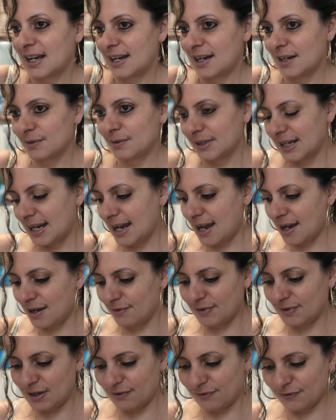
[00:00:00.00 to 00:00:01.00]
I only
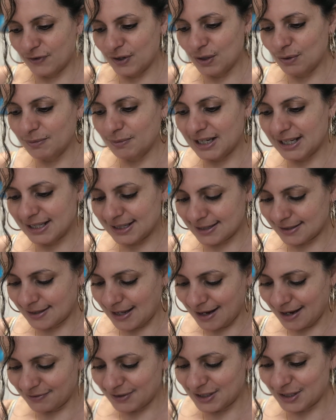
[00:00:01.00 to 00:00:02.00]
have a few minutes
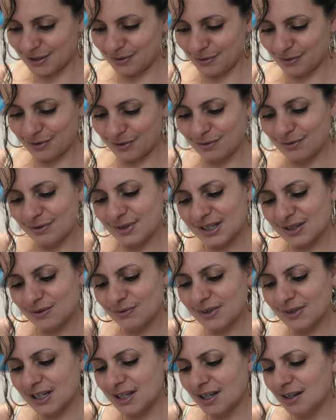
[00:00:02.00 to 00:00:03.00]
left to go through this
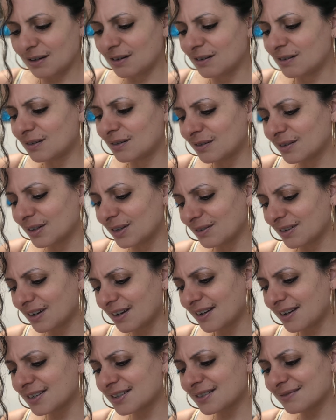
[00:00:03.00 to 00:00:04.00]
reading. Oh, you
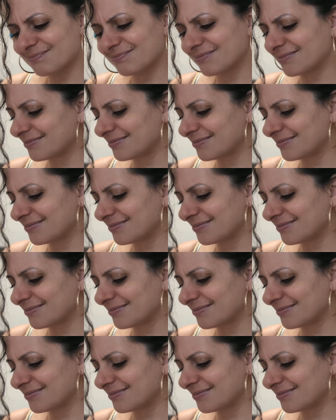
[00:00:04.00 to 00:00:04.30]
guys,